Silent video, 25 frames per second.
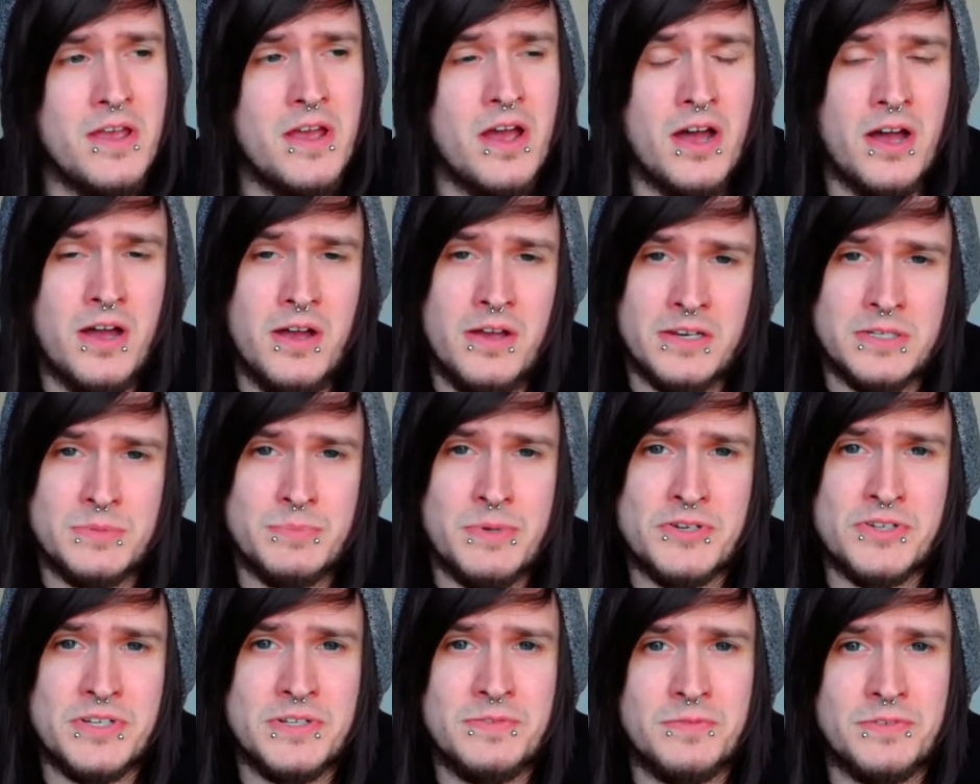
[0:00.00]

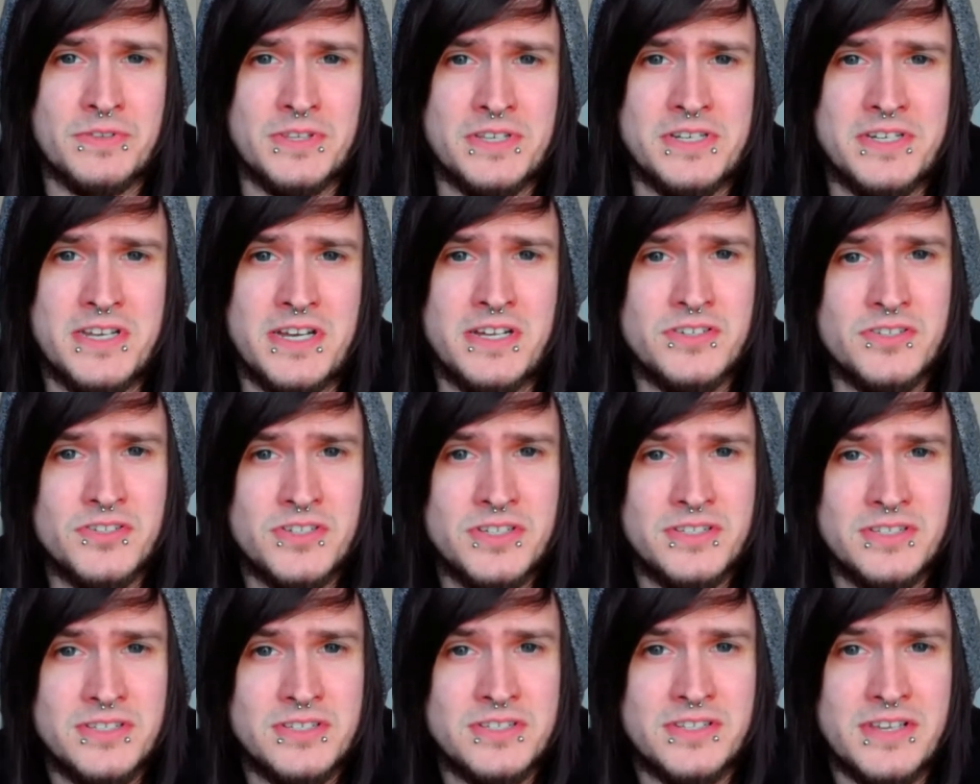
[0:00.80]
Especially for the
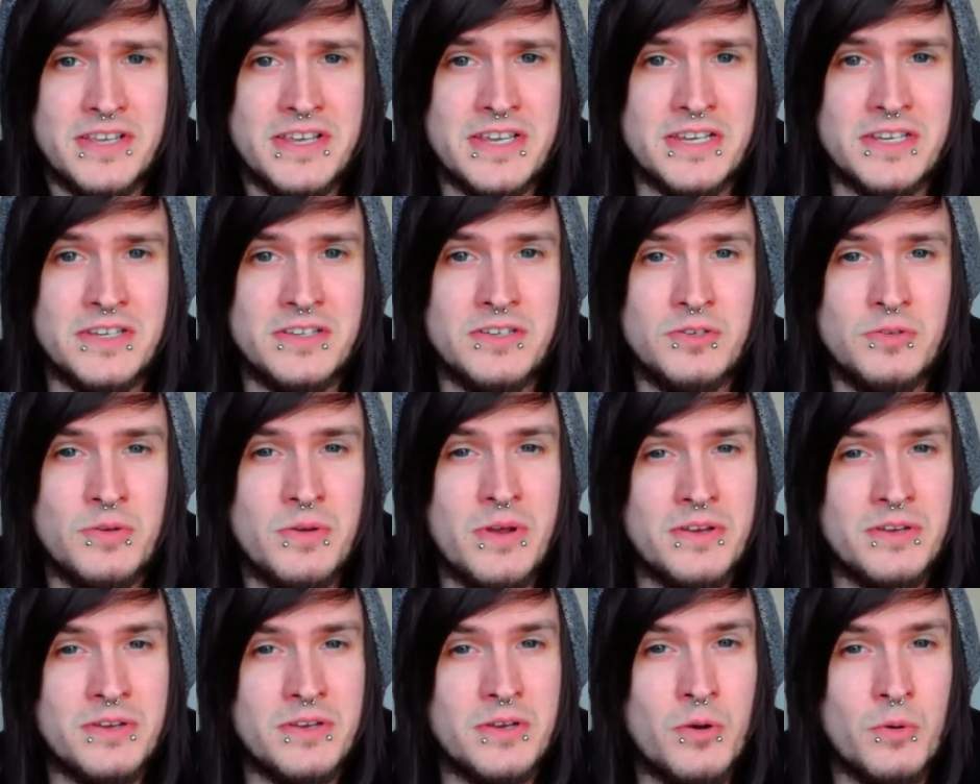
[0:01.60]
dungeons, like
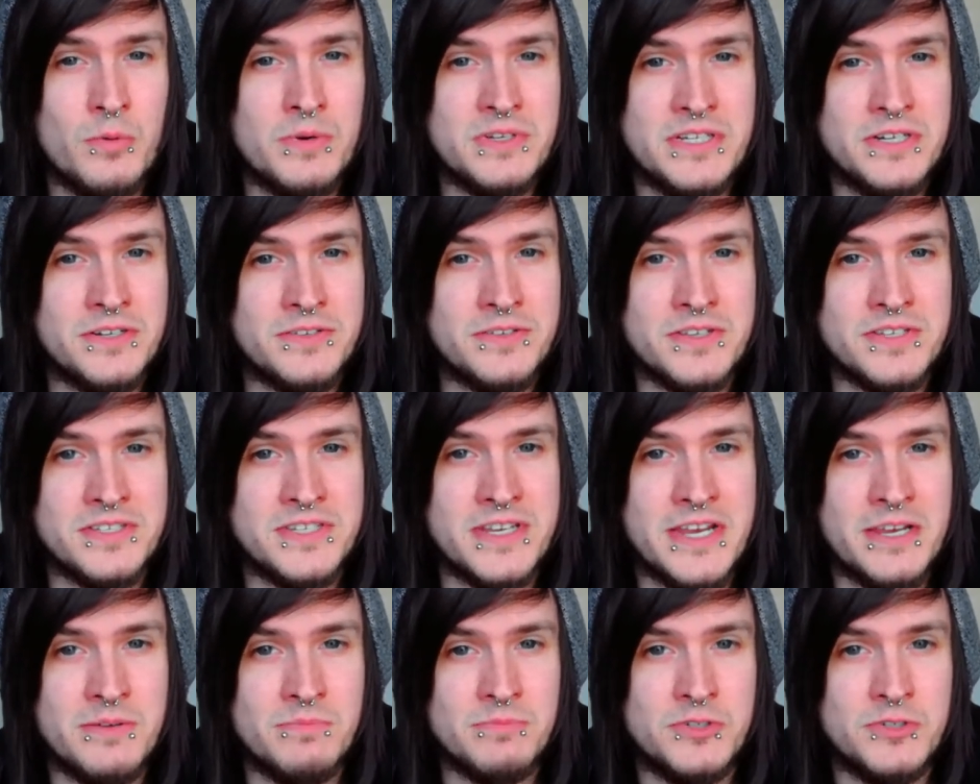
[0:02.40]
you always hear the
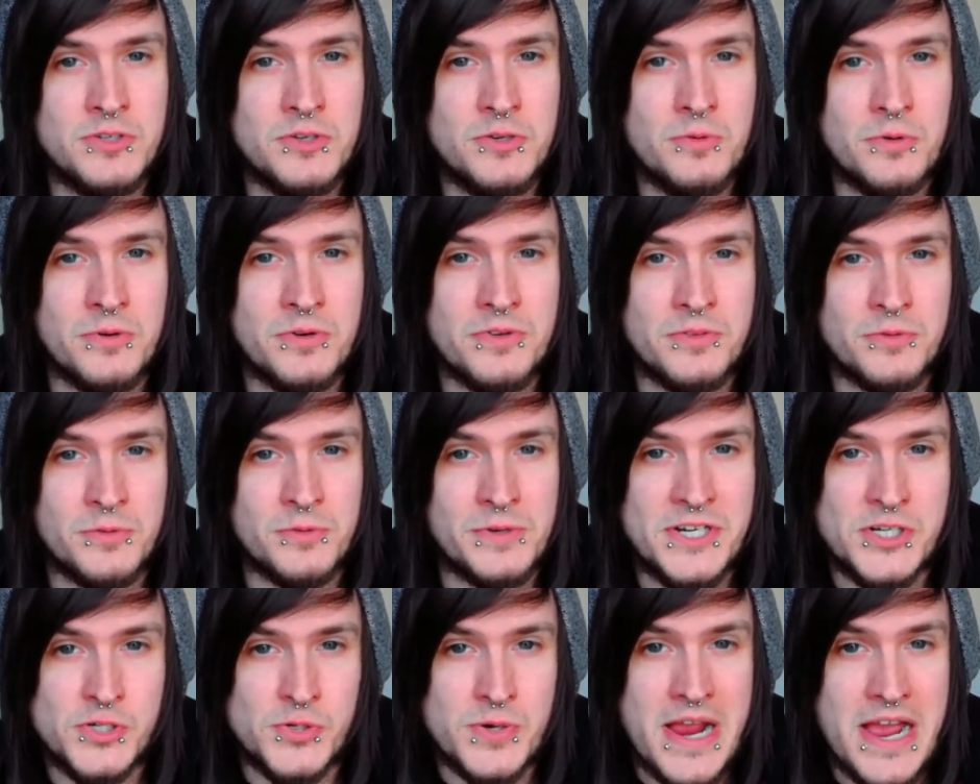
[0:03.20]
same 2 or
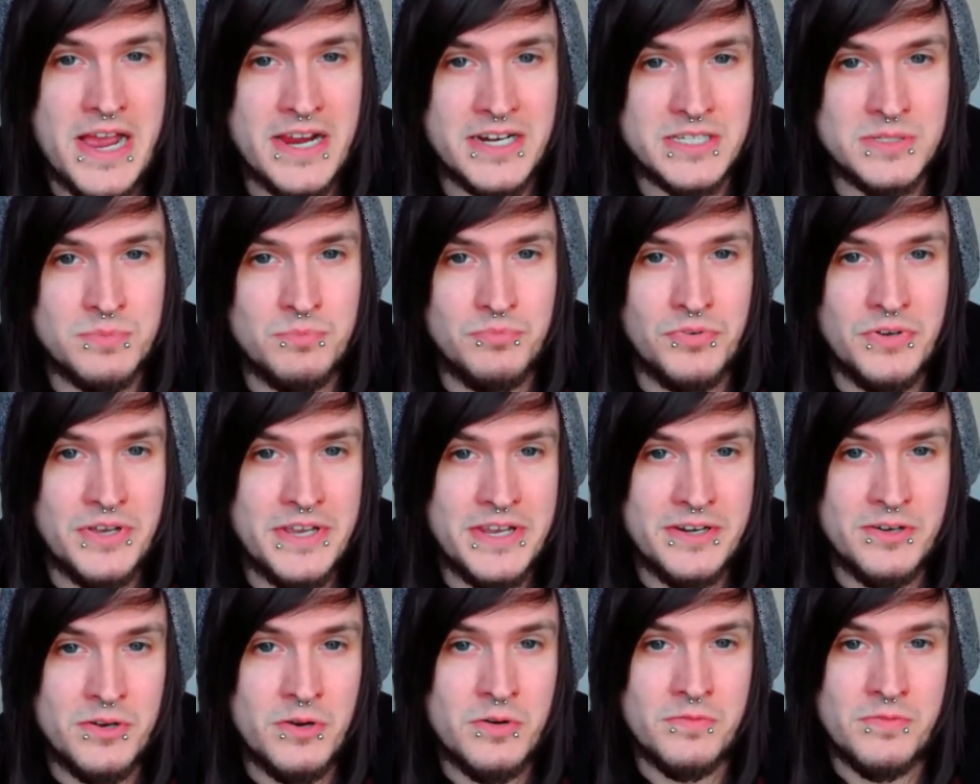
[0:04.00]
3 tracks
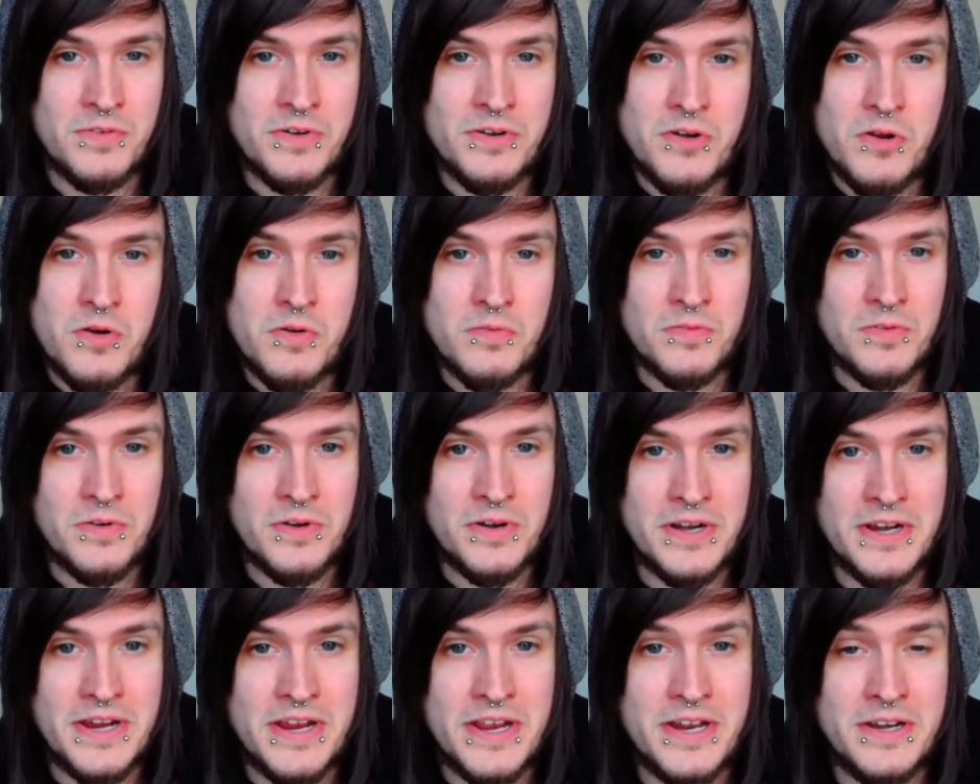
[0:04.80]
played over and
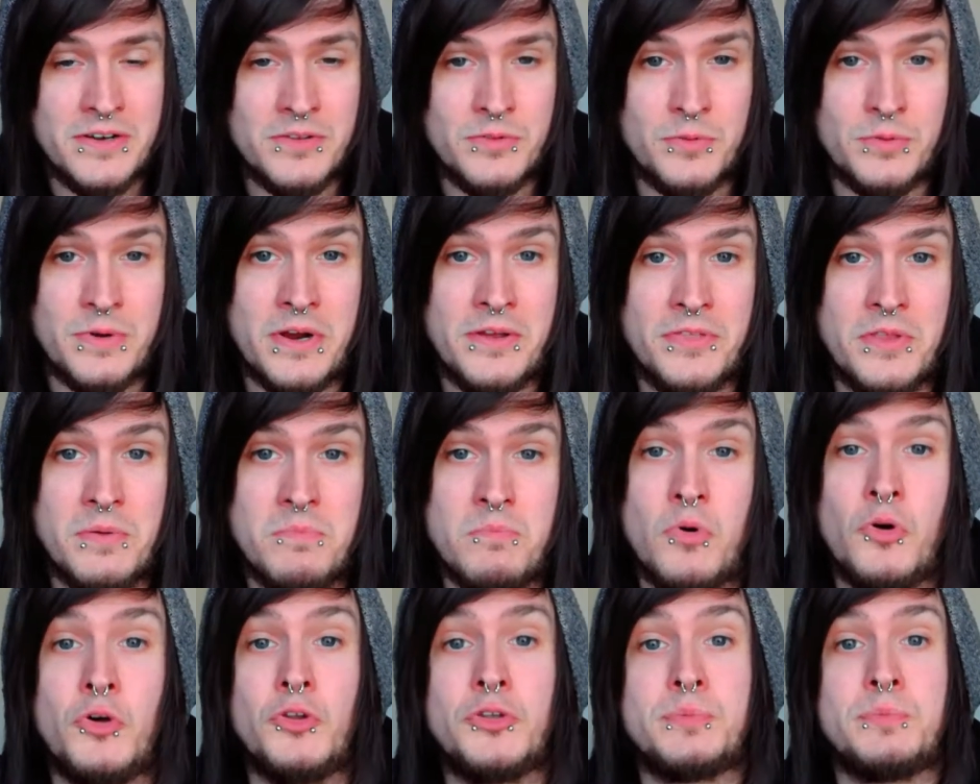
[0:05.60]
over again throughout the
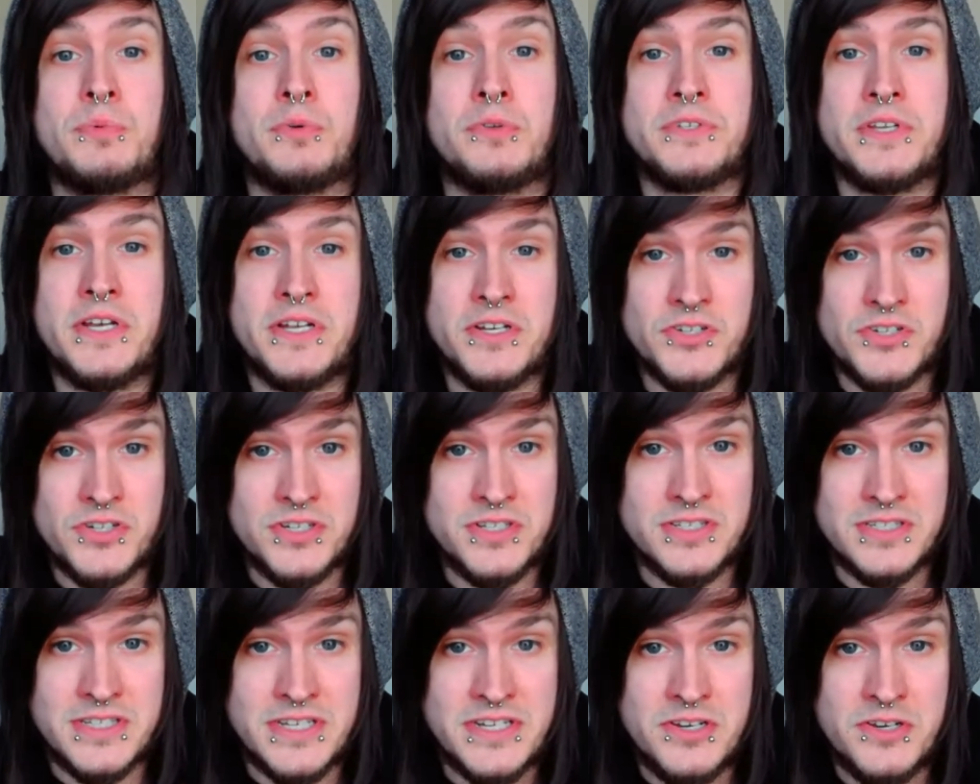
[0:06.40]
multiple
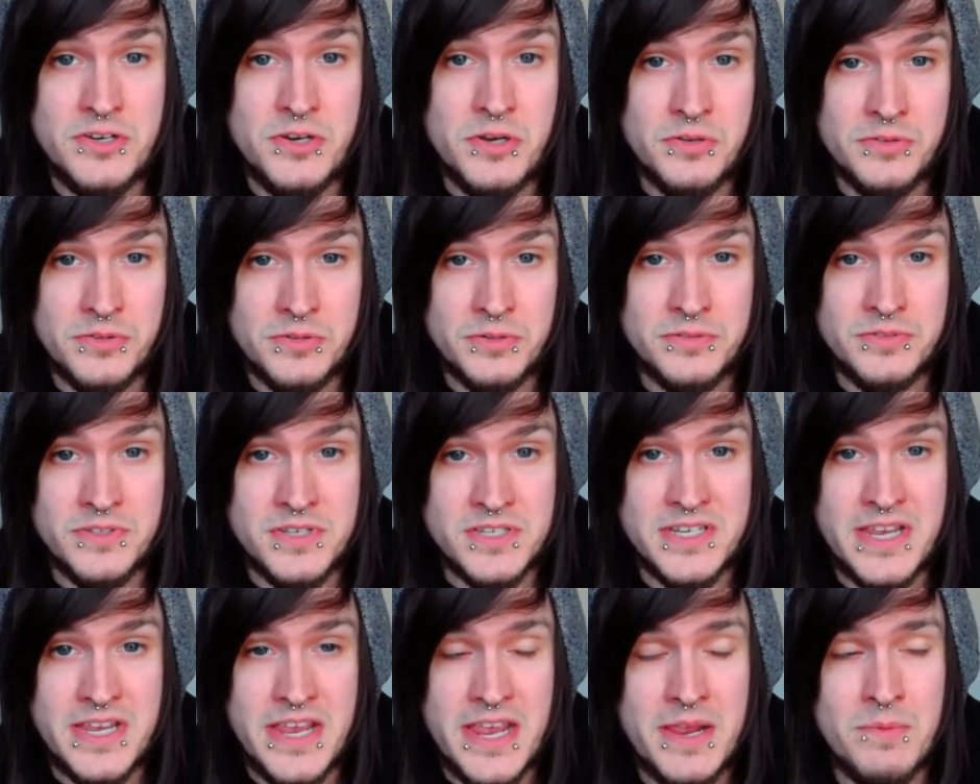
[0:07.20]
dungeons that you go through in
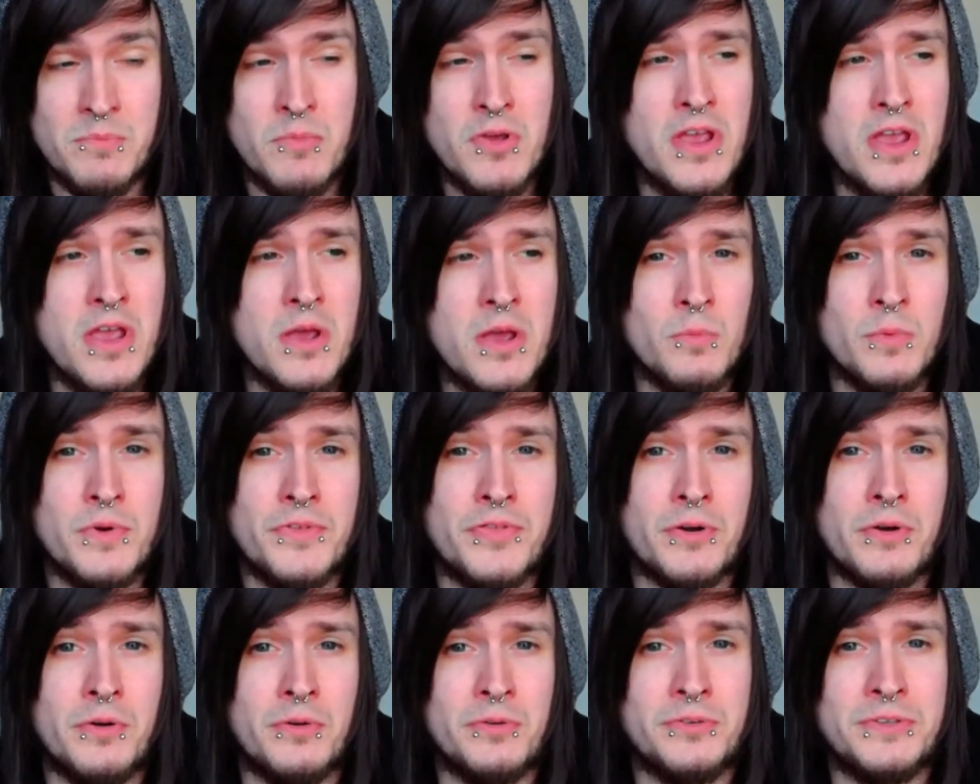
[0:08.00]
this game, with
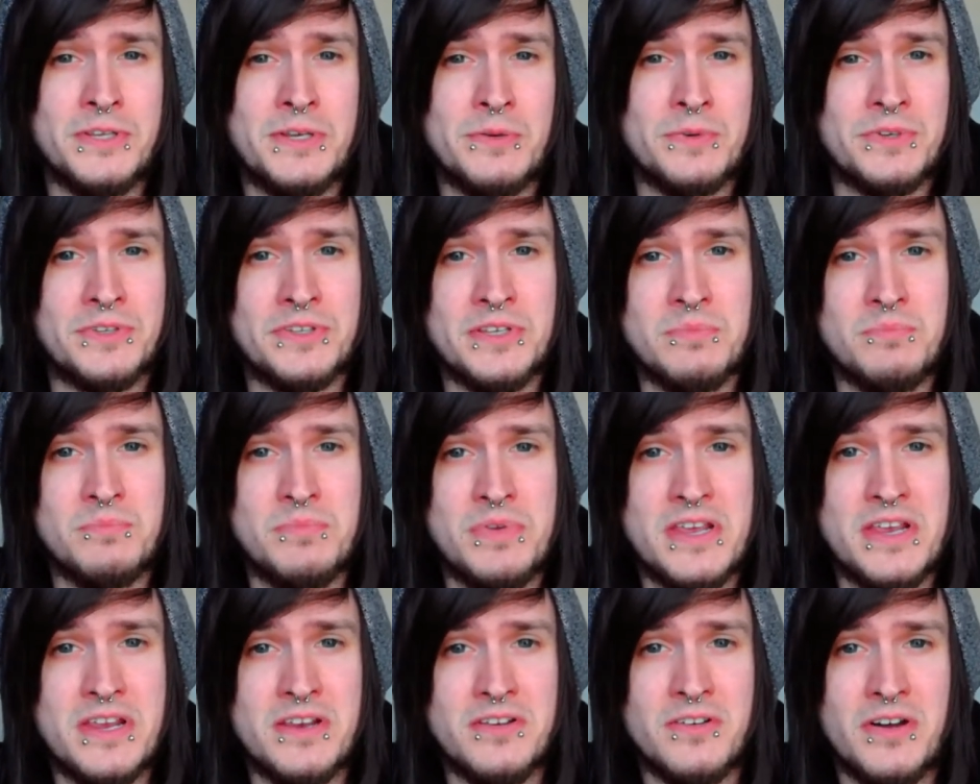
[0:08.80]
there only really
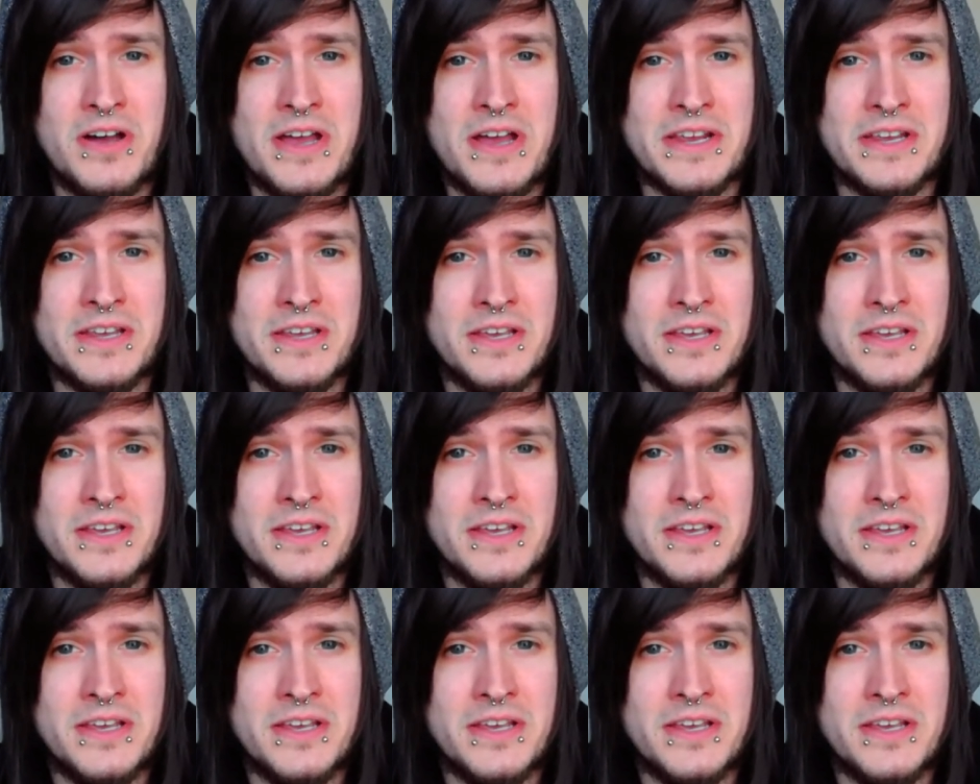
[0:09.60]
being like